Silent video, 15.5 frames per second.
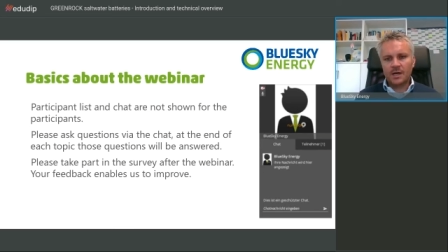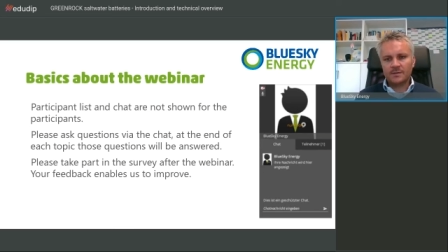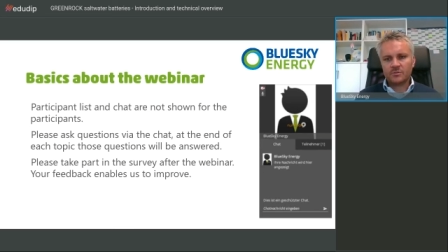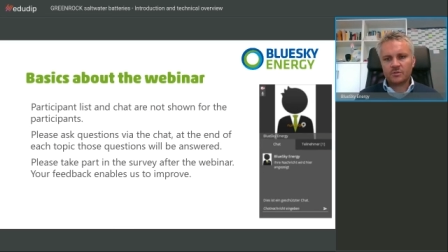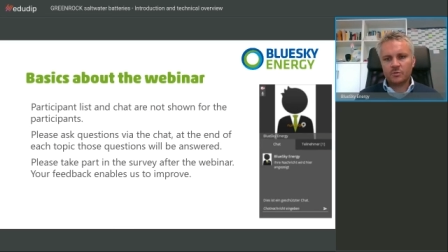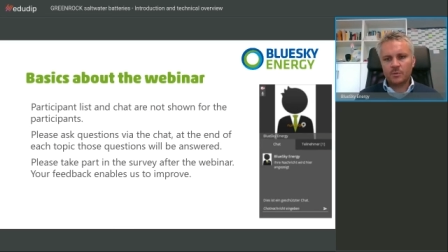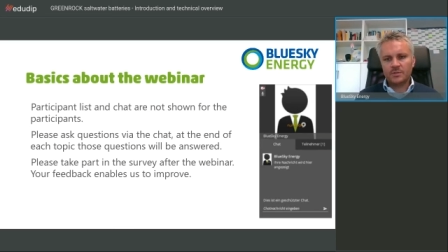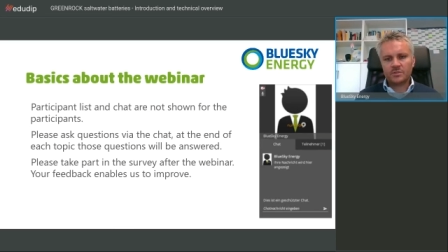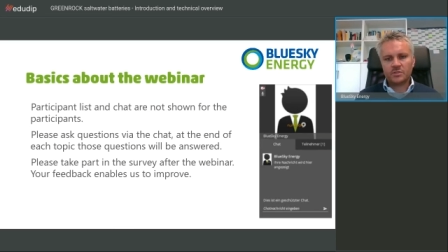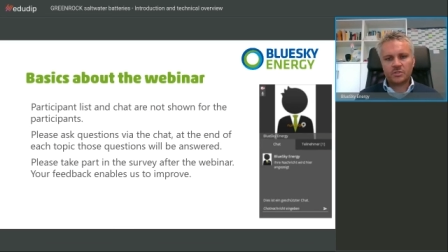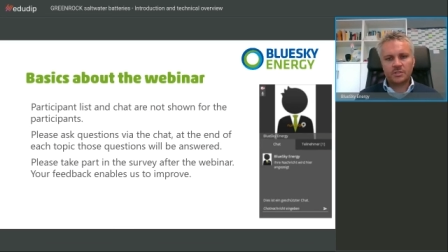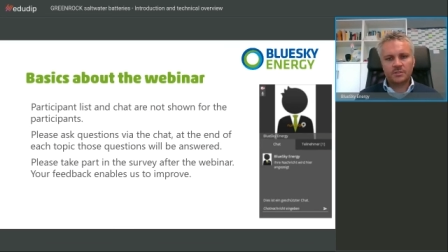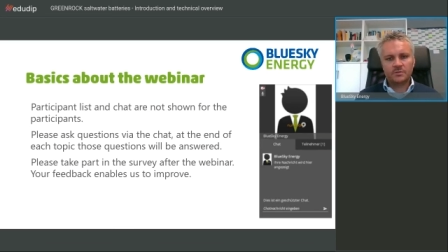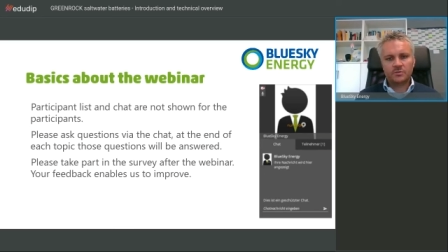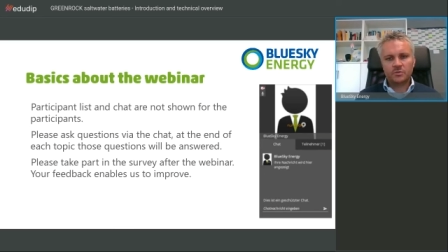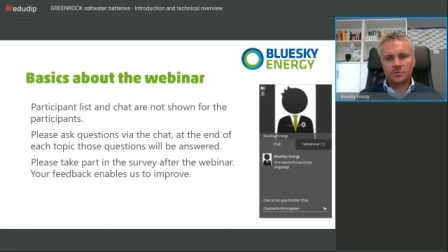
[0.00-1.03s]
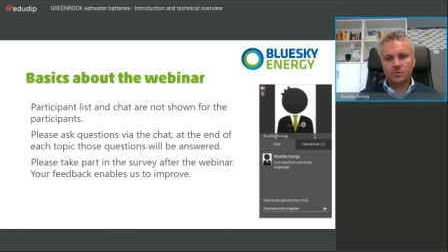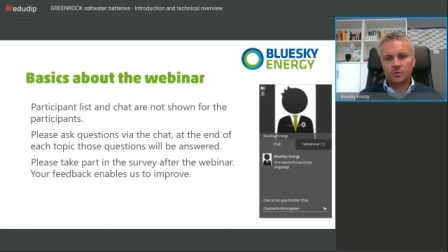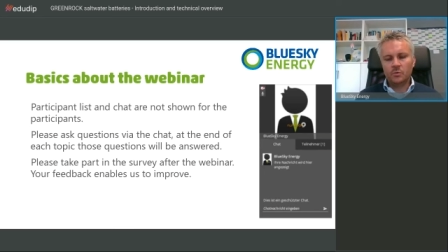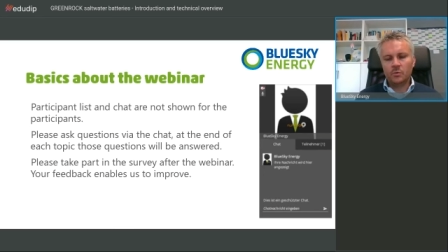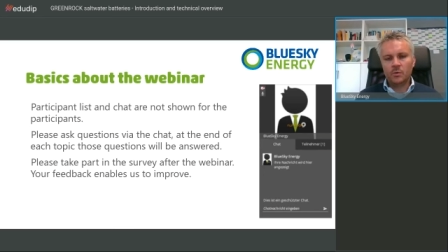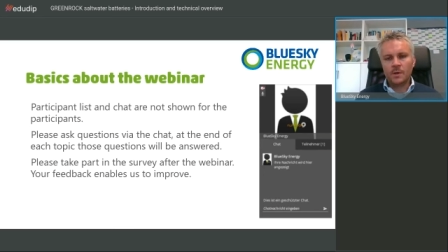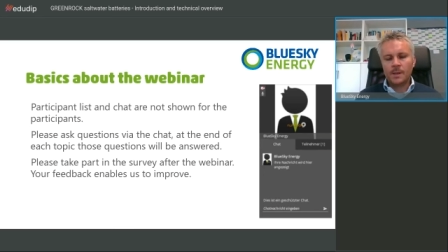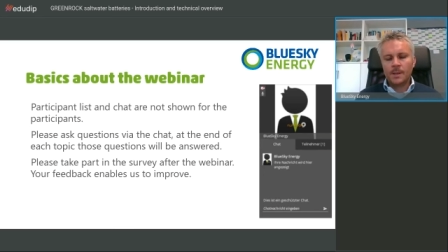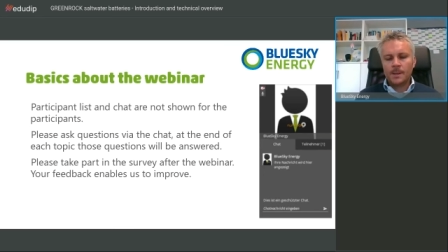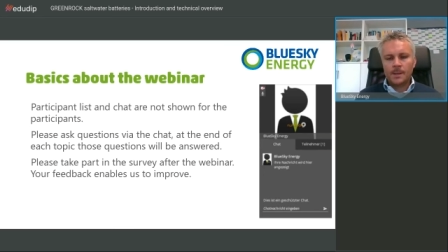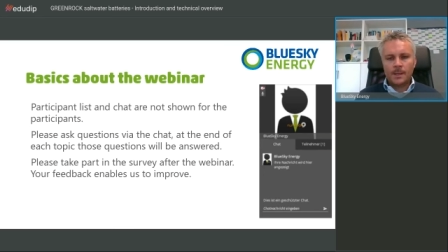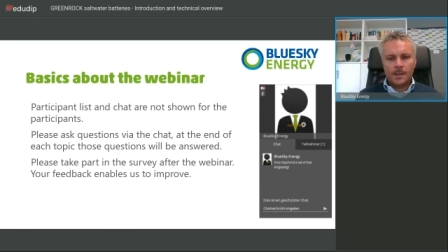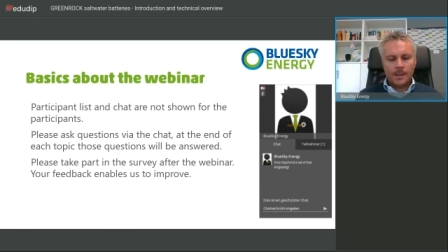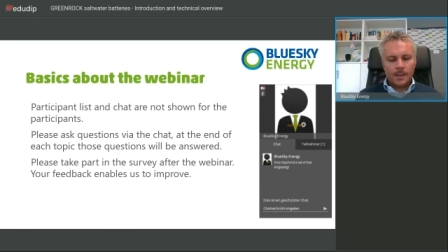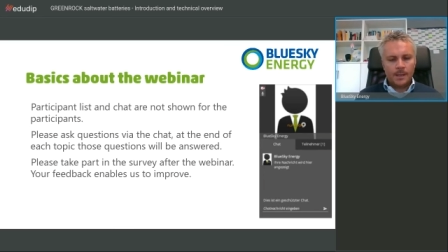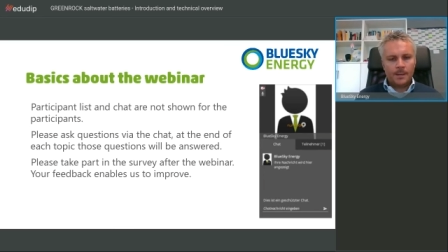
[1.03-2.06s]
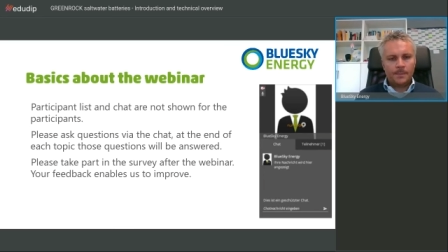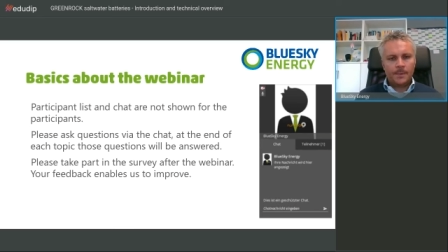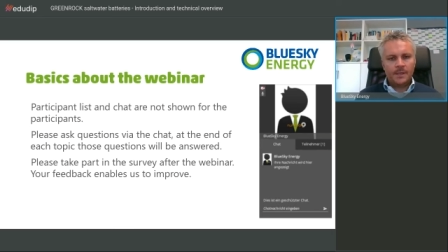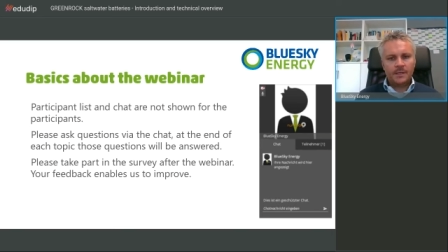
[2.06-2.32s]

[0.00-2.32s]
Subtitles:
in hindsight of that presentation.